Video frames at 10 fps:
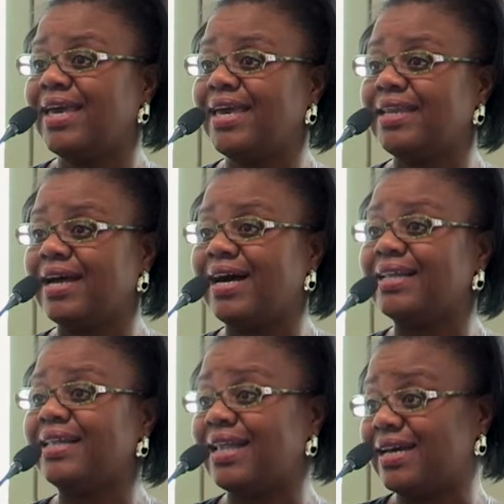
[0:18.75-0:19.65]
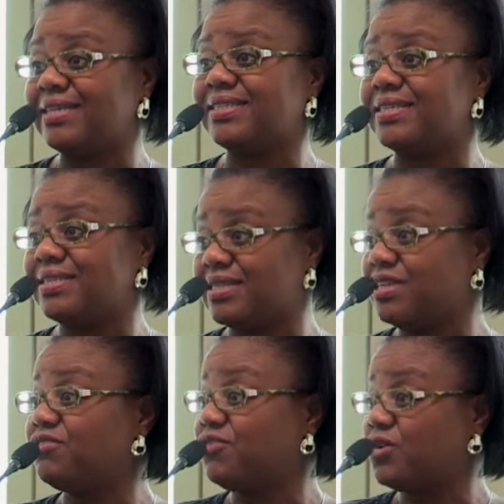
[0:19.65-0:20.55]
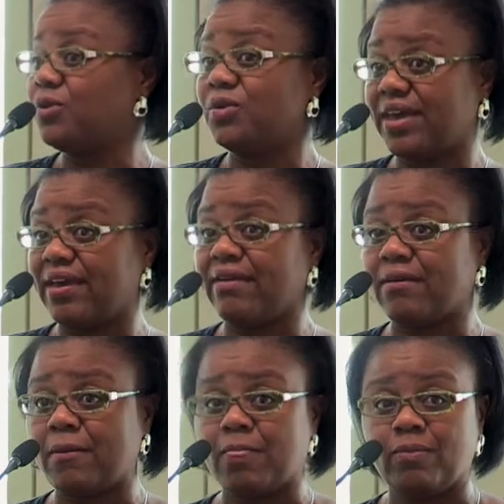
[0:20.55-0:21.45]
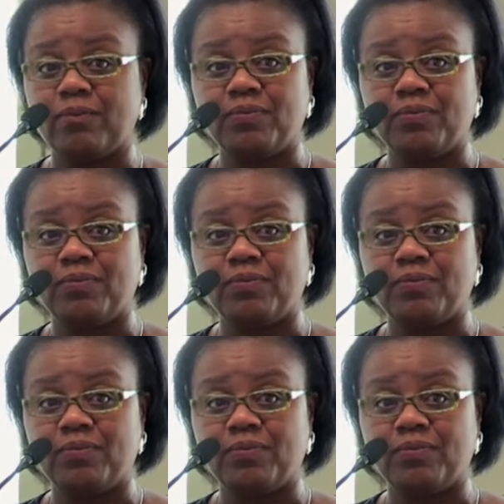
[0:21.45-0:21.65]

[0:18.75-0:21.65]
in unlicensed informal care.